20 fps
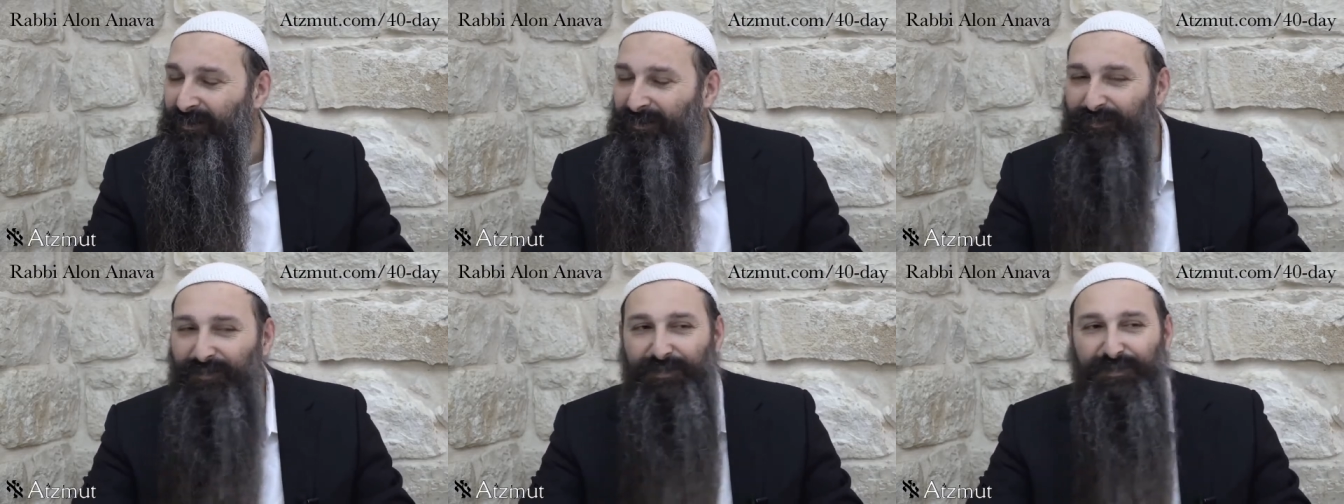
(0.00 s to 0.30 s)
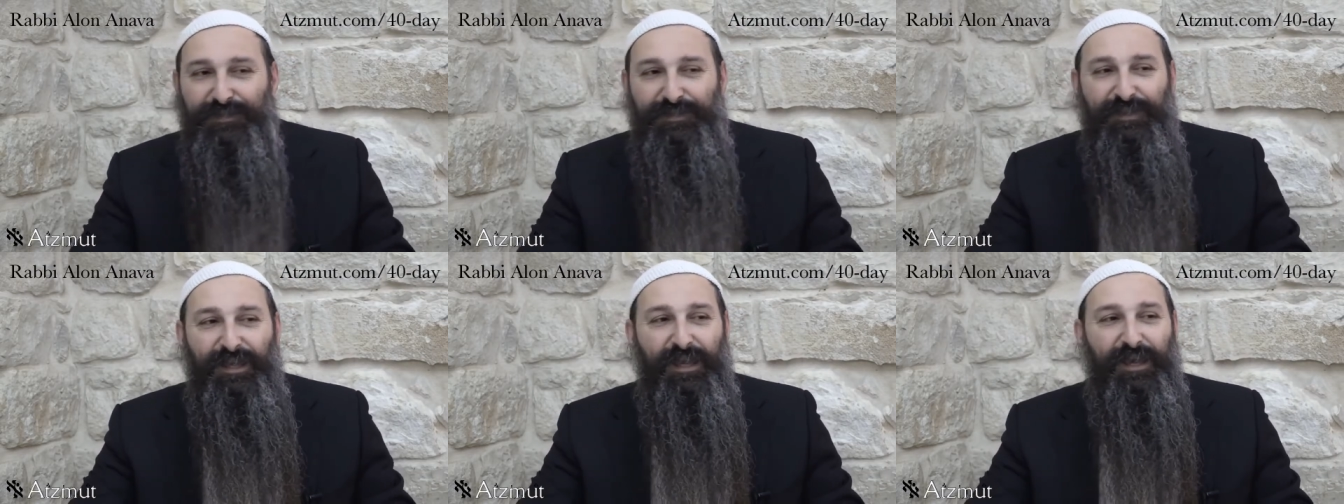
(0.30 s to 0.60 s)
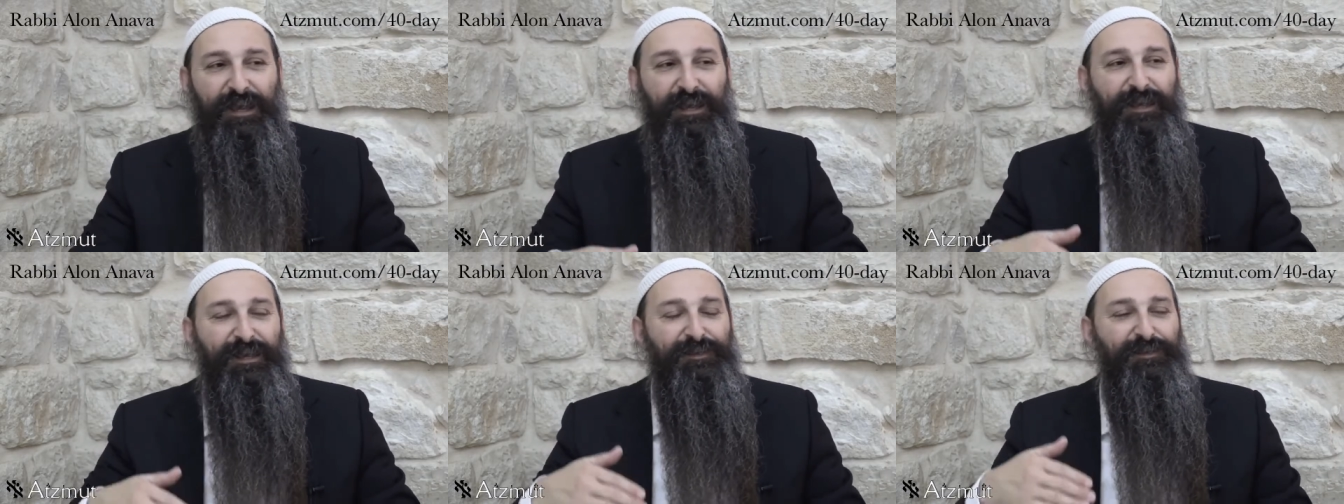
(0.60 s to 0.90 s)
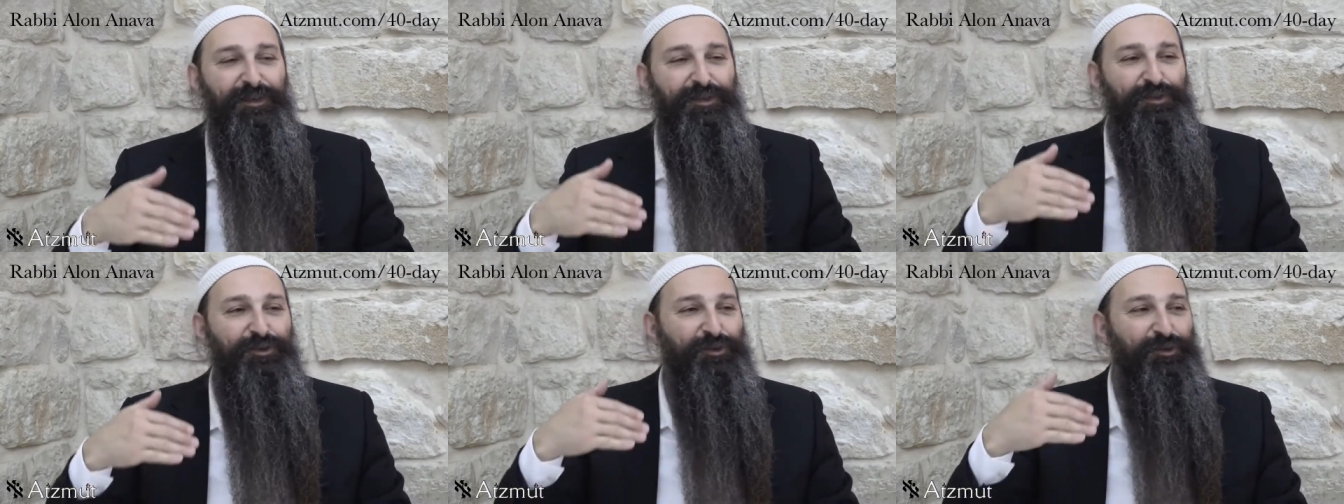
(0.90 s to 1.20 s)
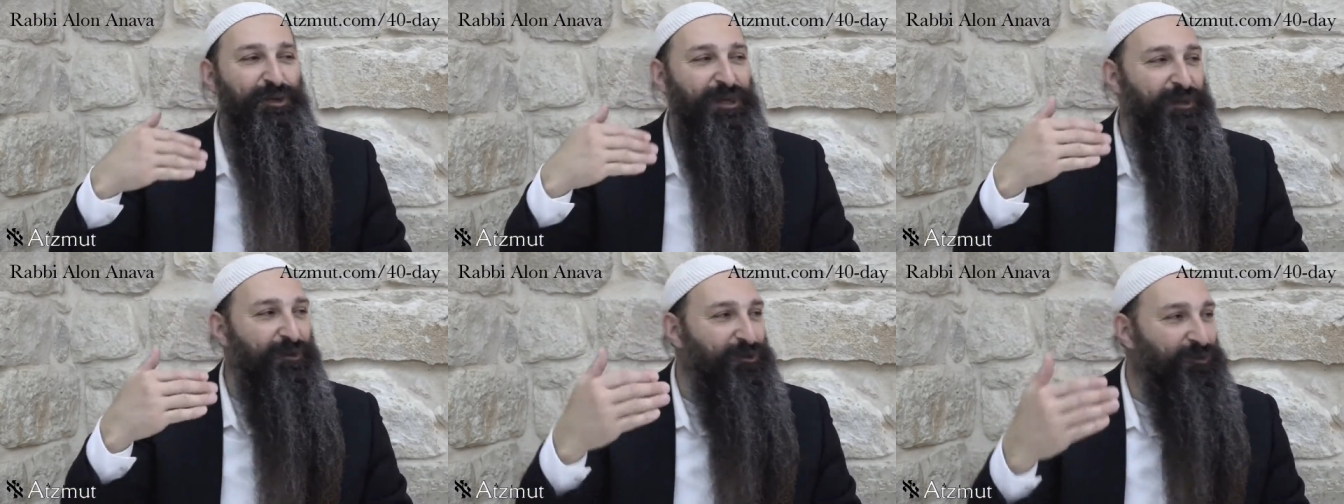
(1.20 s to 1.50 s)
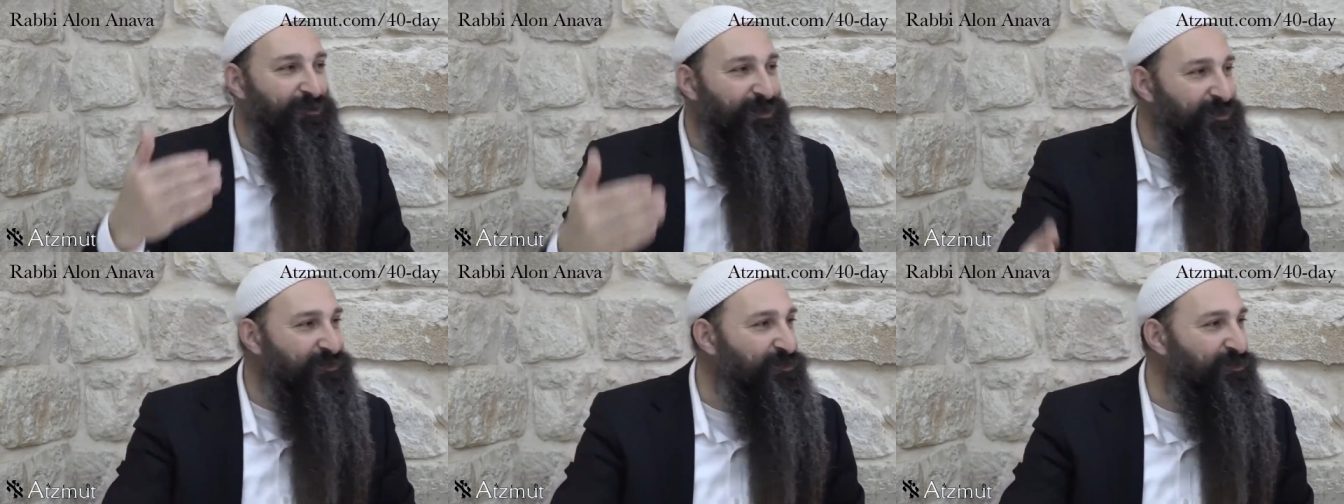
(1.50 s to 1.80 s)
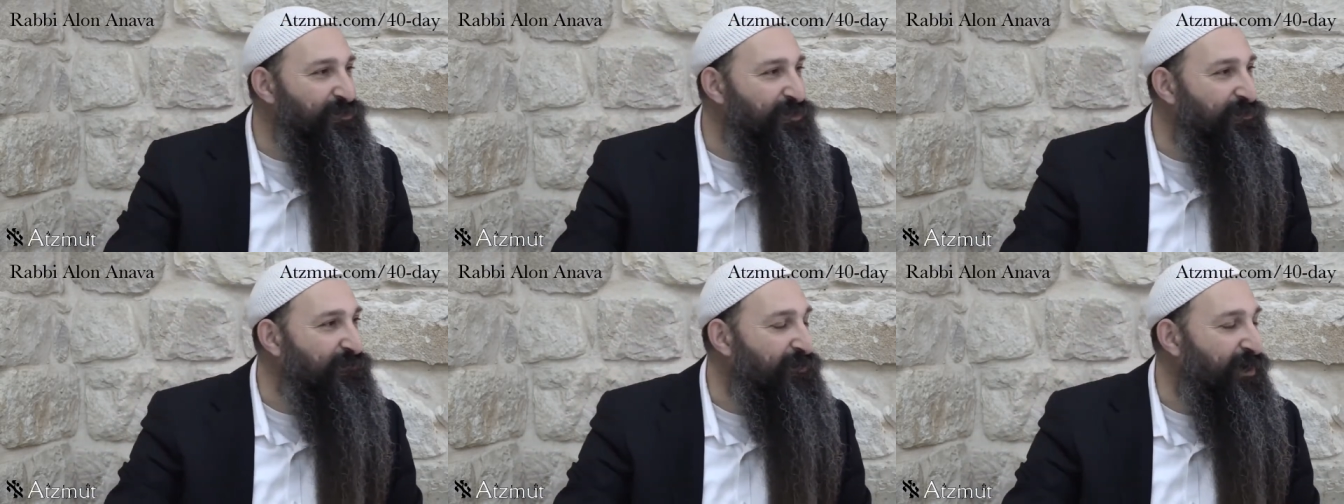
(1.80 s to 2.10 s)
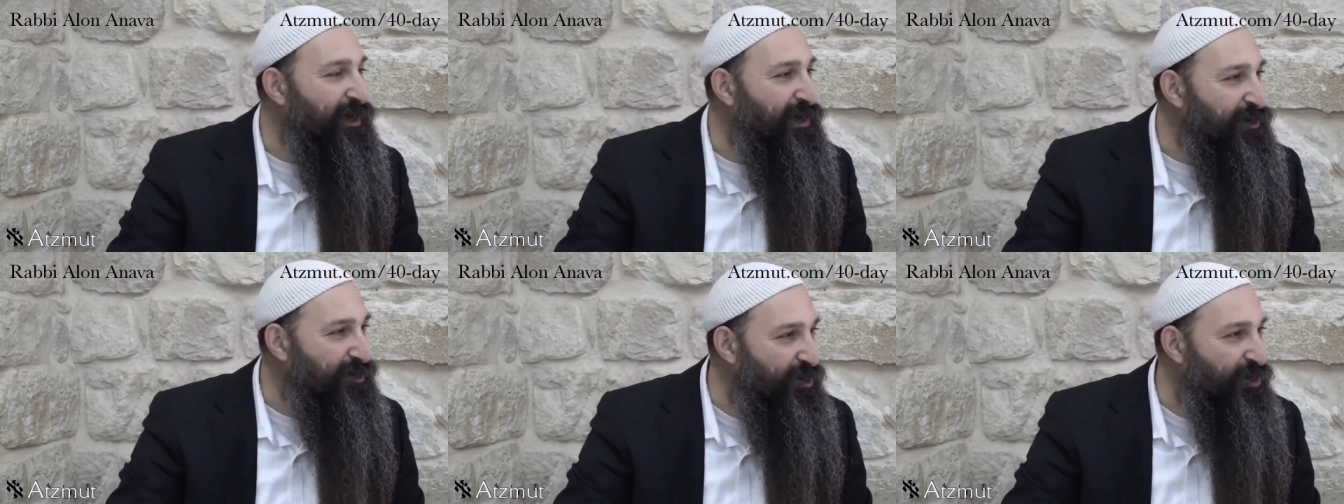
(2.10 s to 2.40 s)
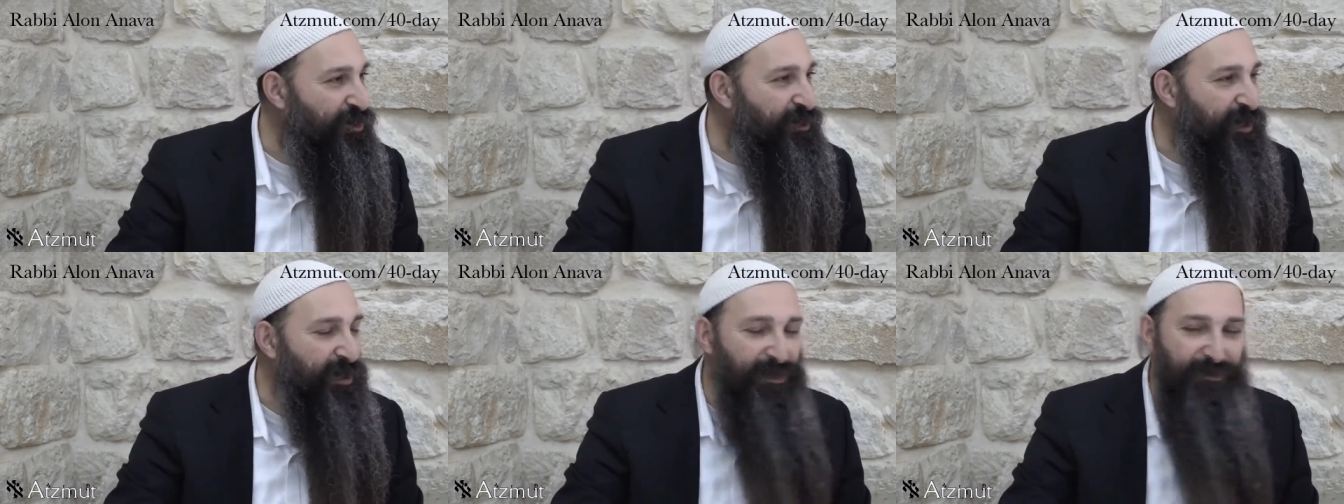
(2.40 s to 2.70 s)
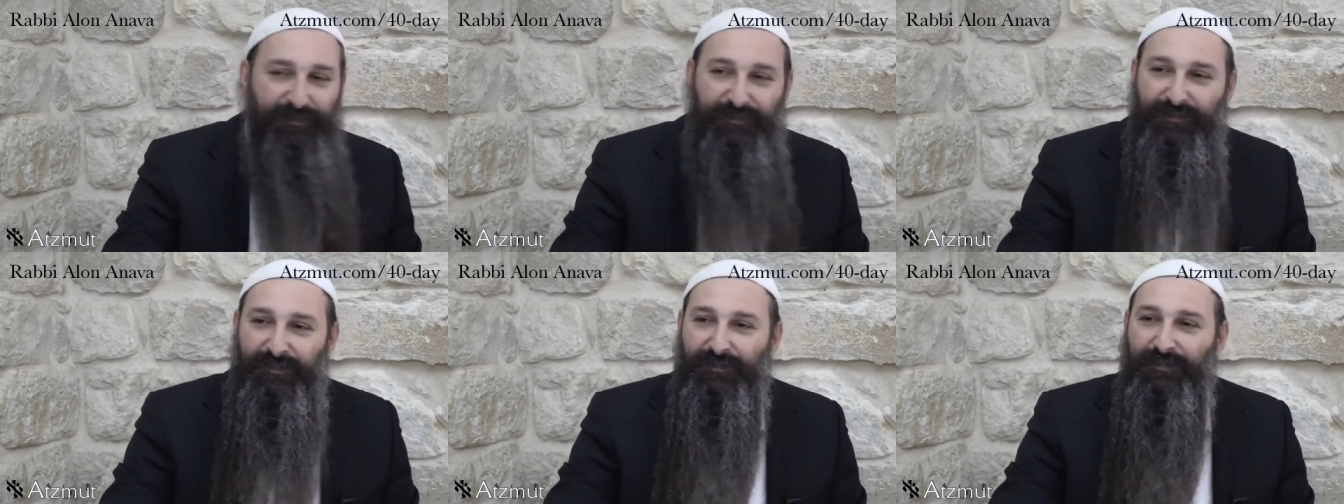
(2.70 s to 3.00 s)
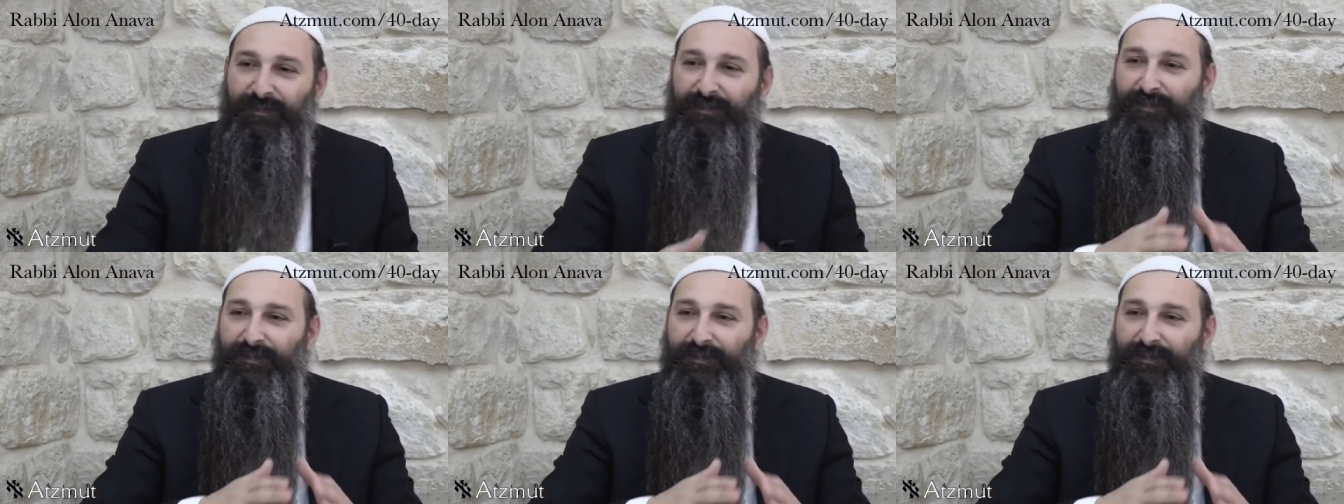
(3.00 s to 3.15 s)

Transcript: The second that you go into the machloket,